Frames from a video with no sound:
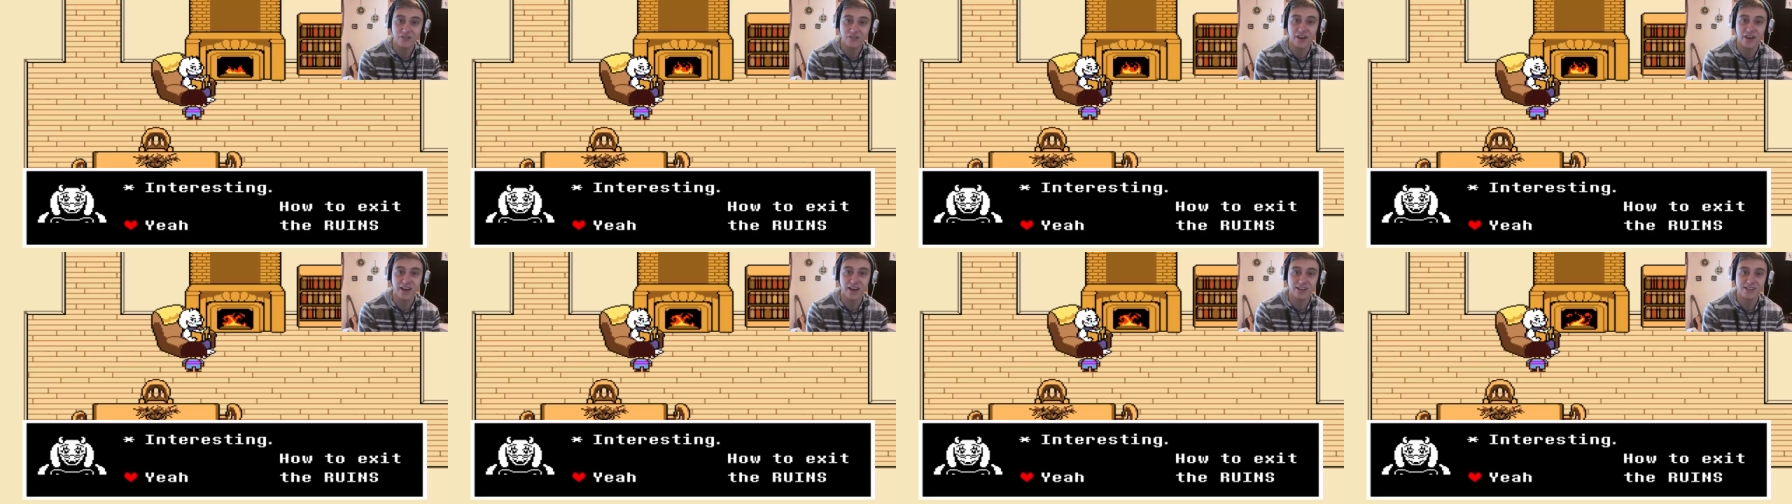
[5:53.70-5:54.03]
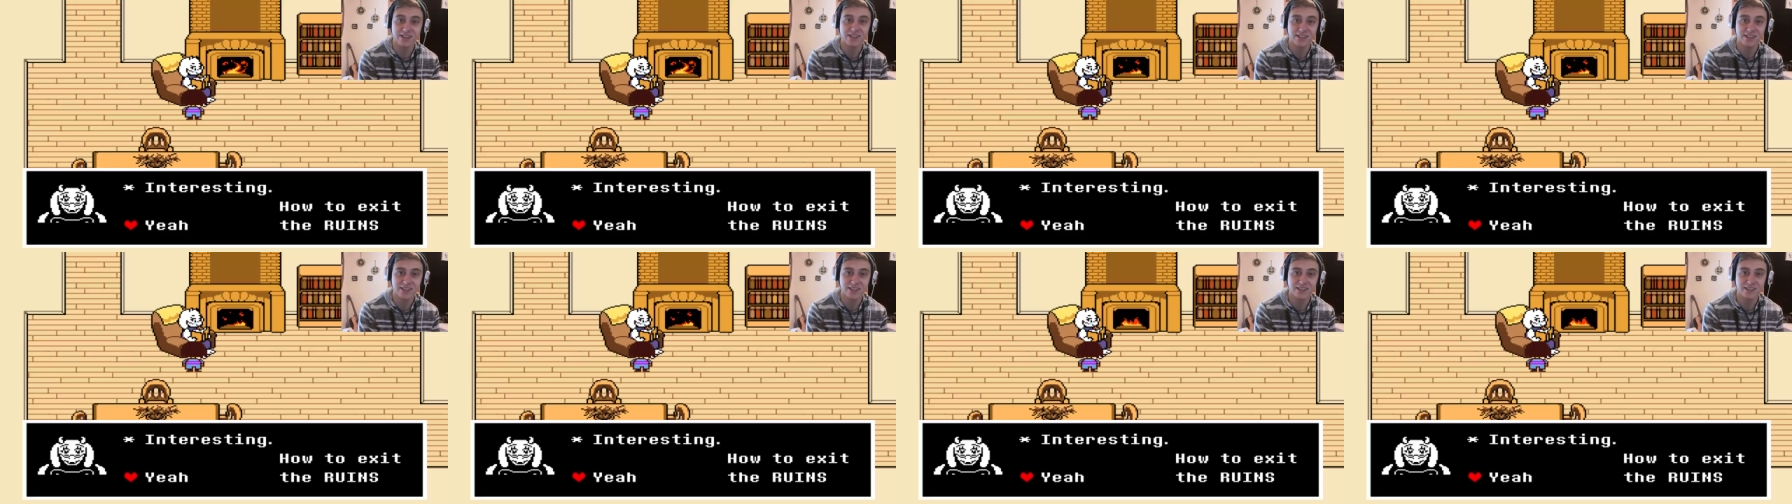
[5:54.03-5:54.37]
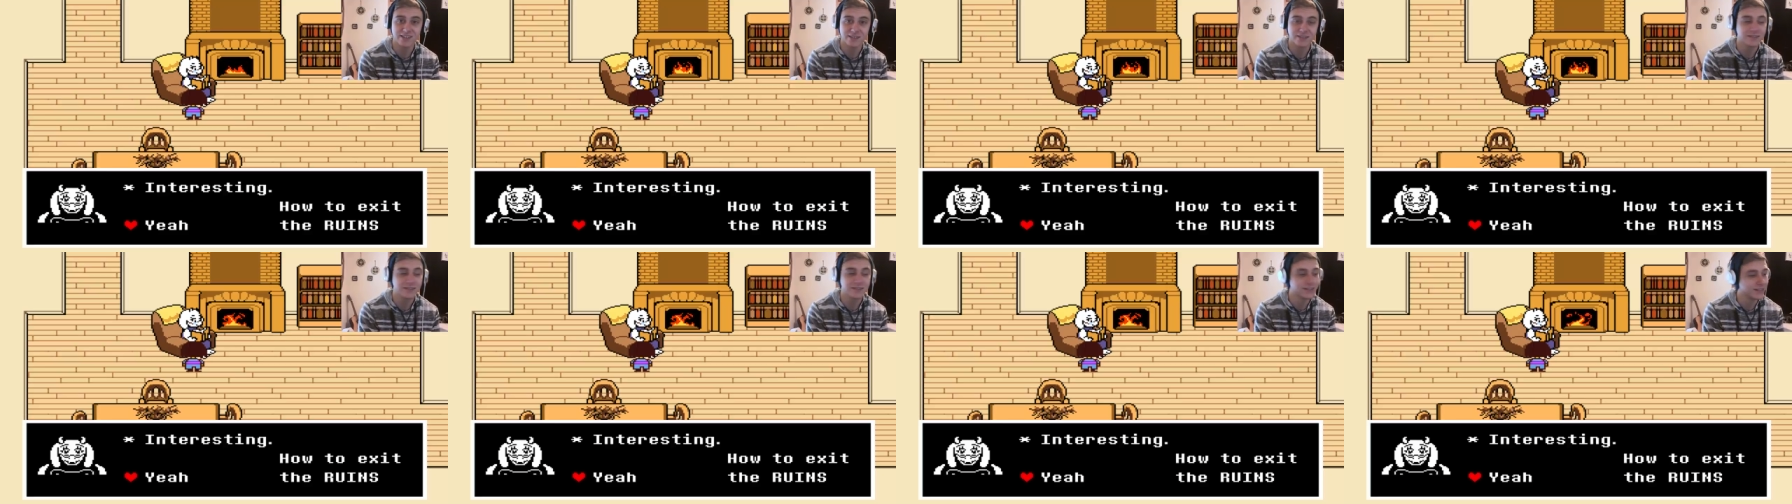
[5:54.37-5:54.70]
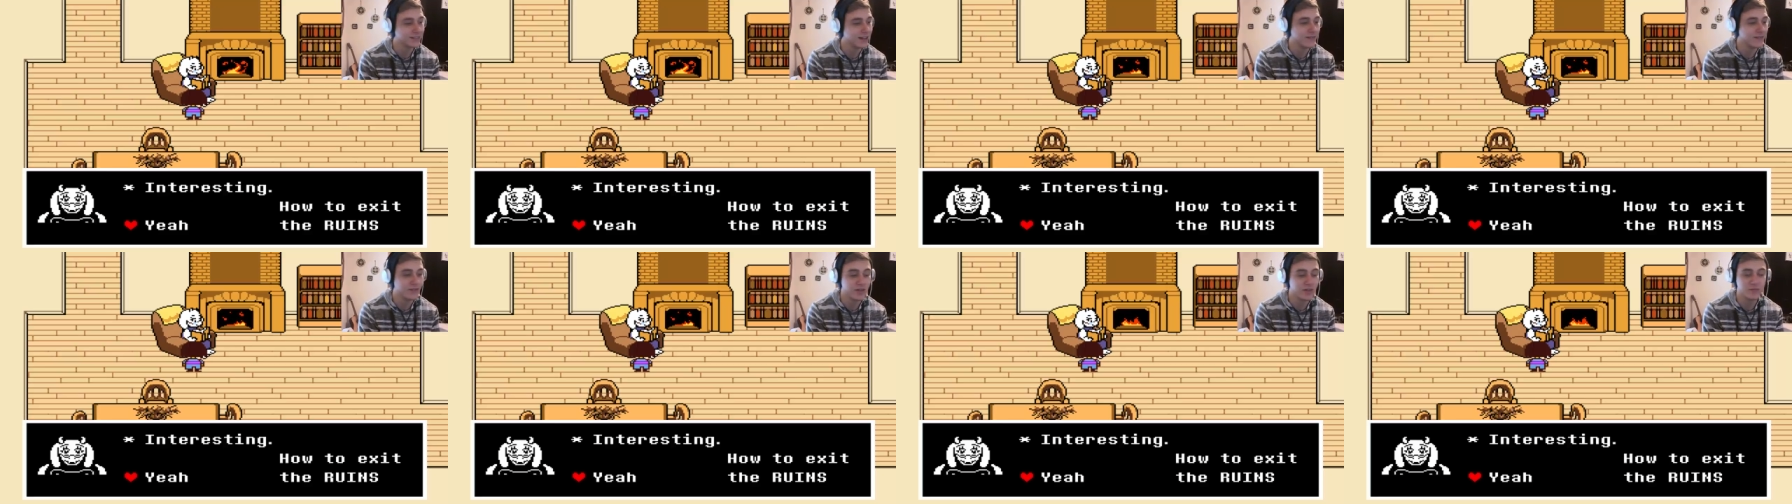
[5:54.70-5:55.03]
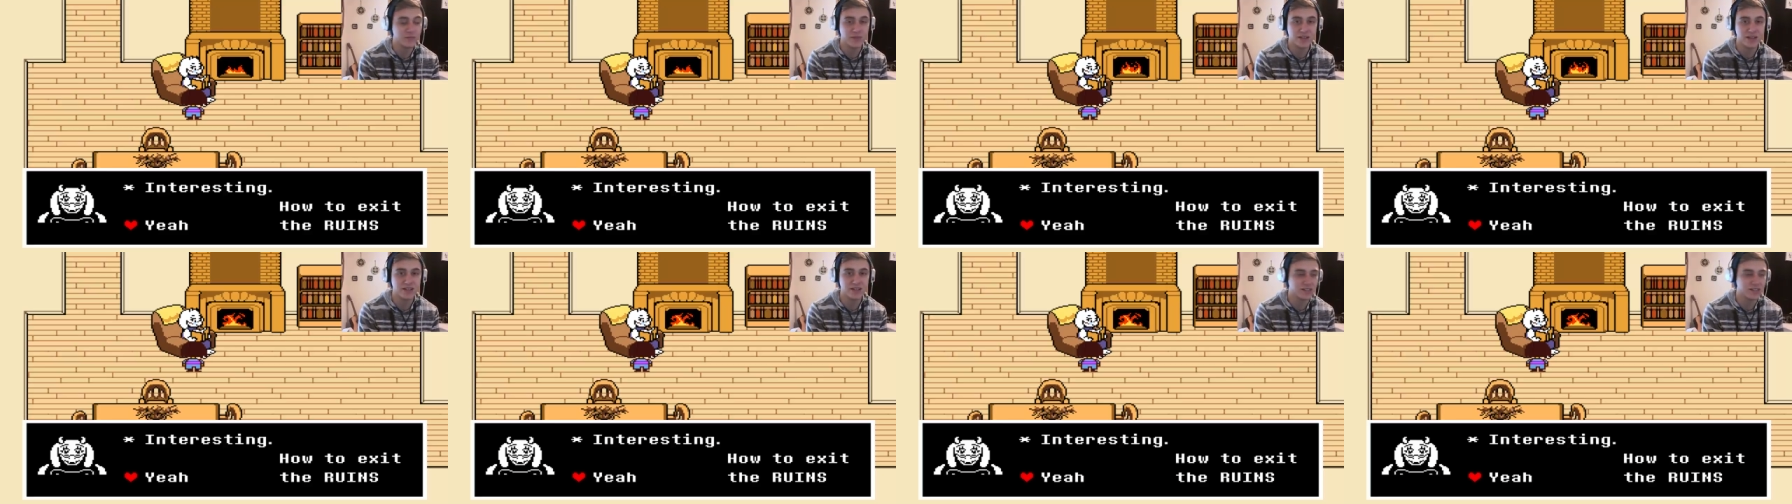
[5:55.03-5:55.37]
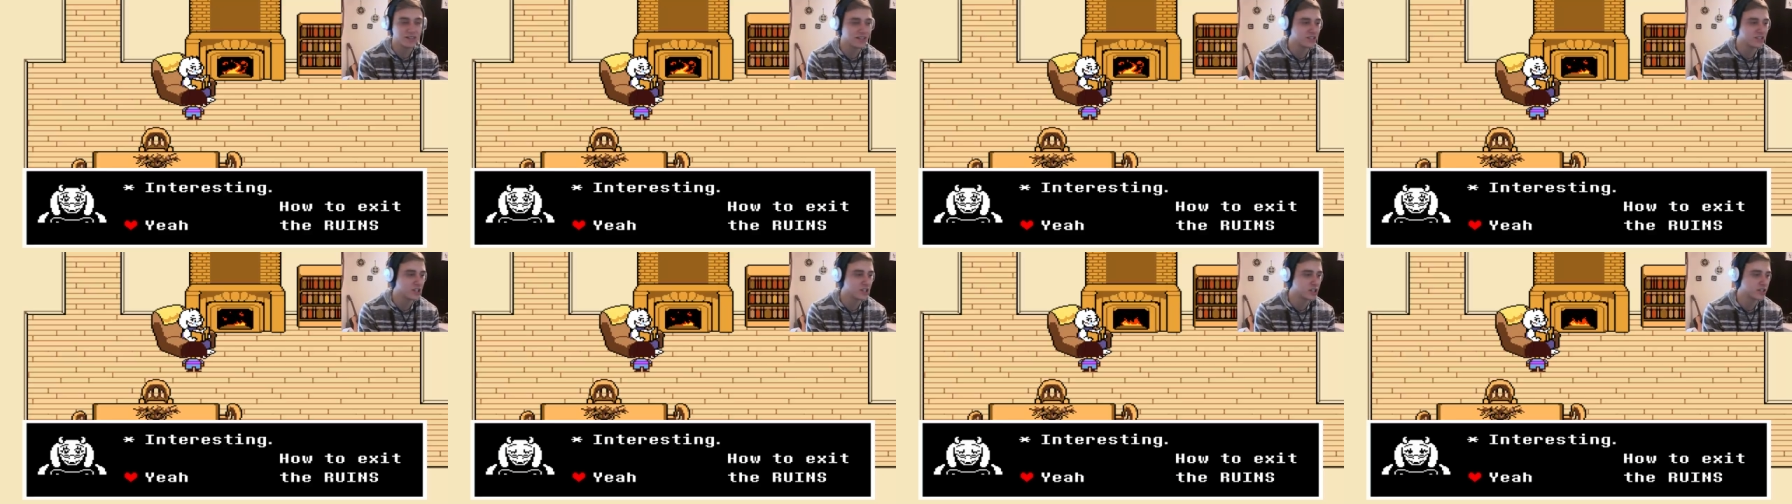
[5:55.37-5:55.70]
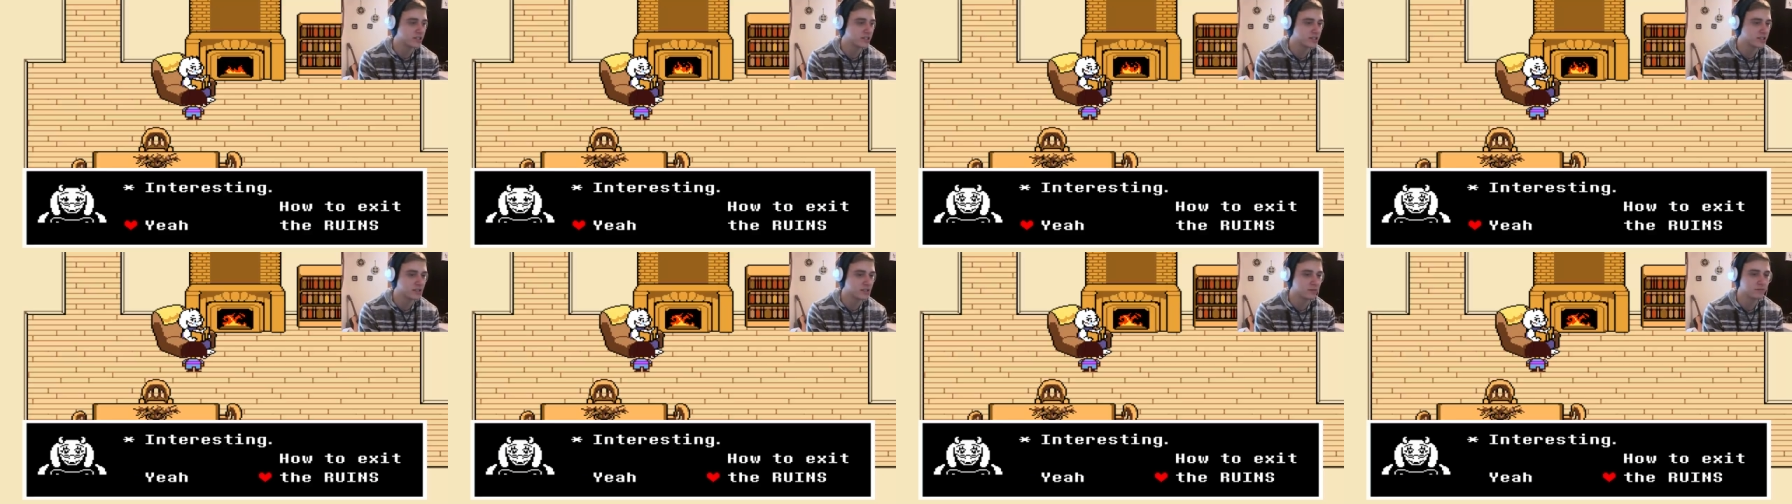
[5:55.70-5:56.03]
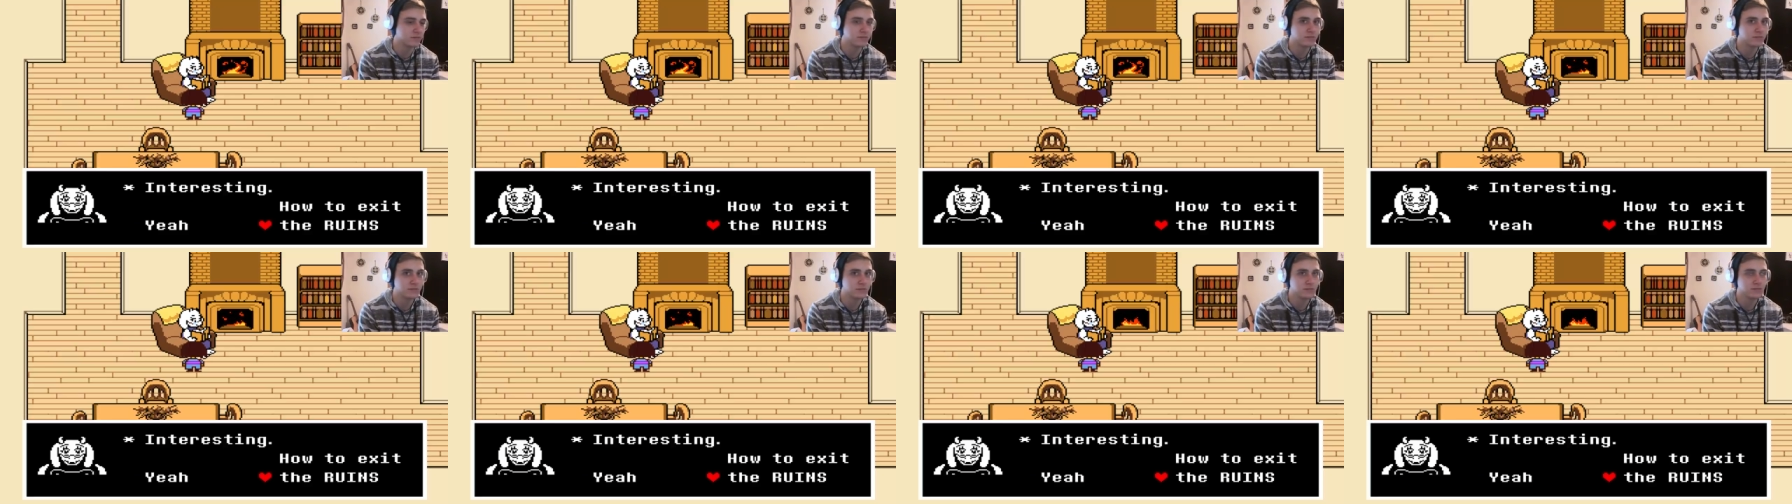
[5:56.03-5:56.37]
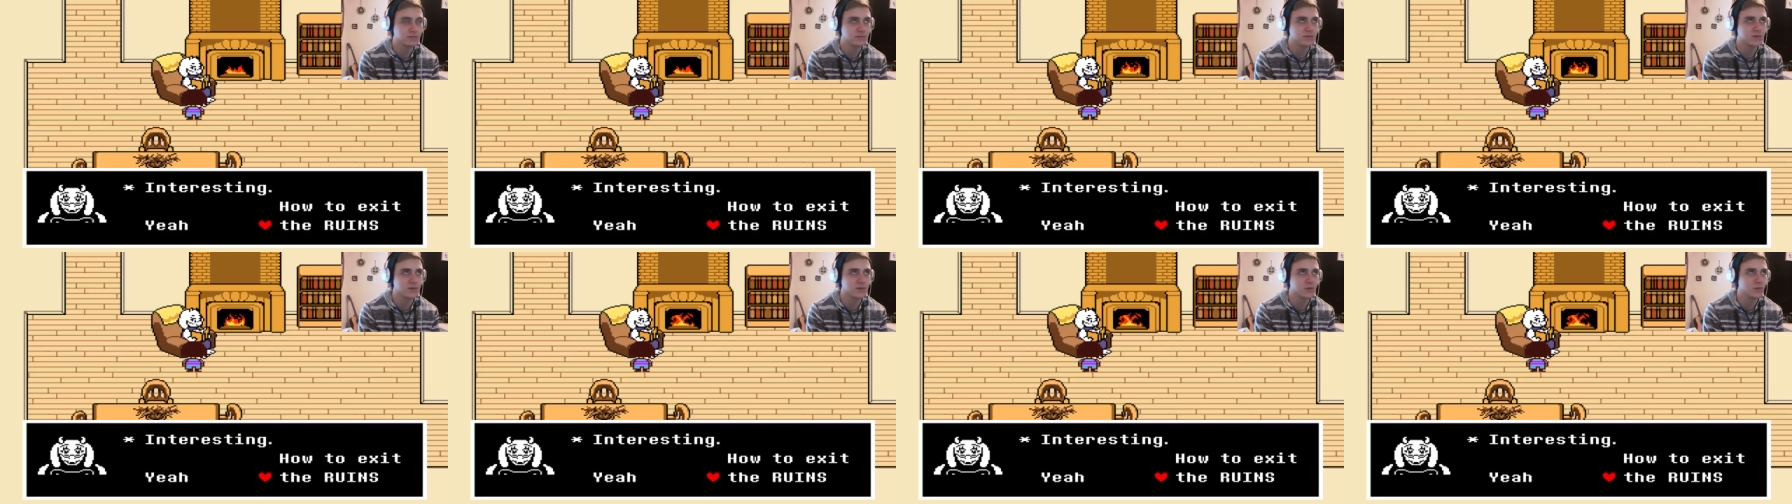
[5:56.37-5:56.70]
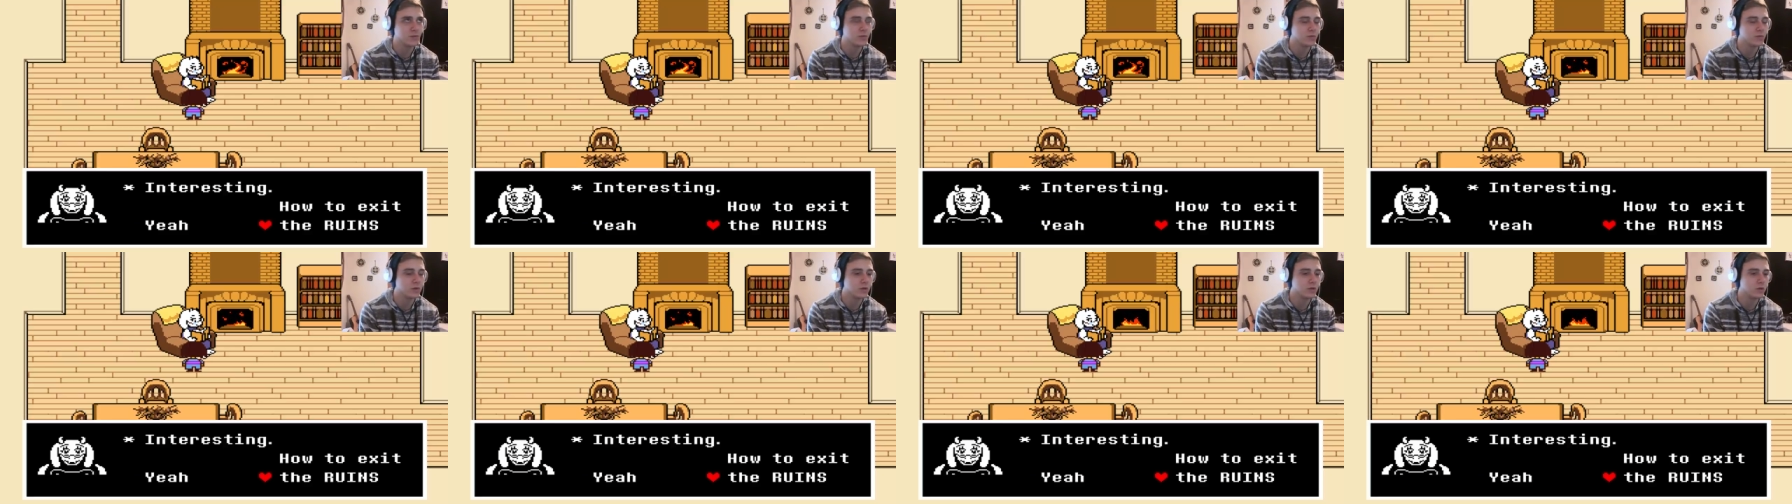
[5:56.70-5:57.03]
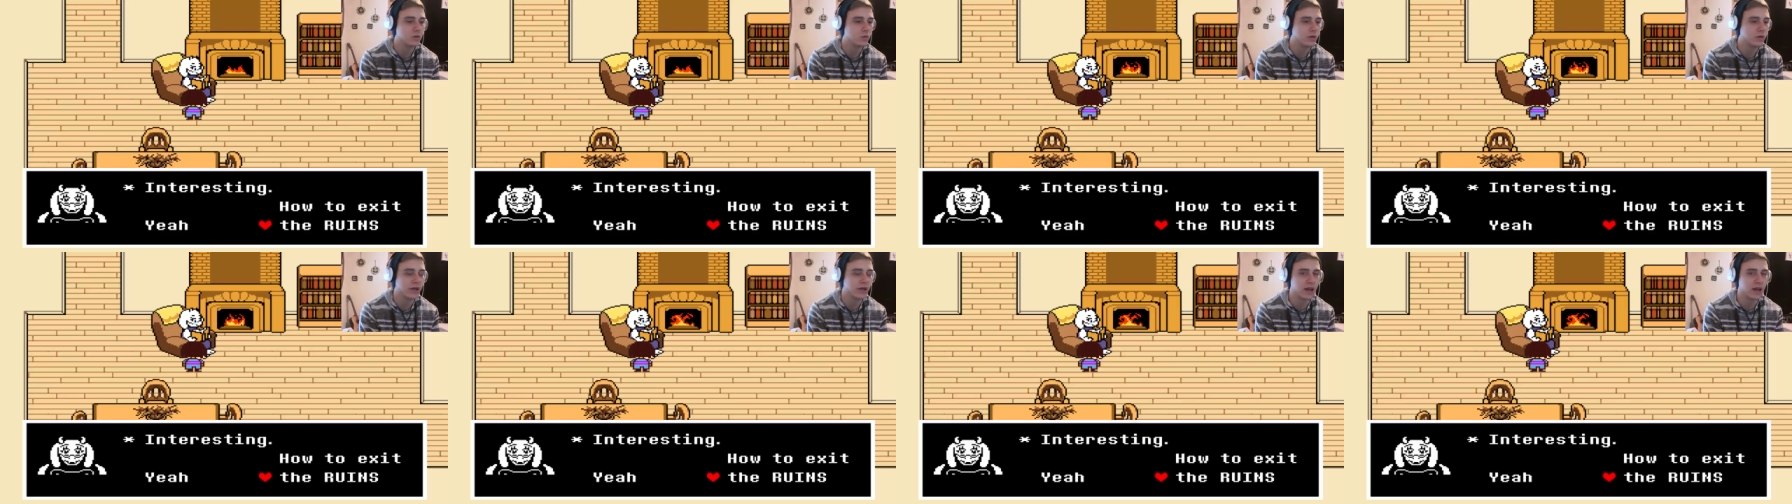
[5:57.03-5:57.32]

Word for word: Fun fact I flip my digestive system.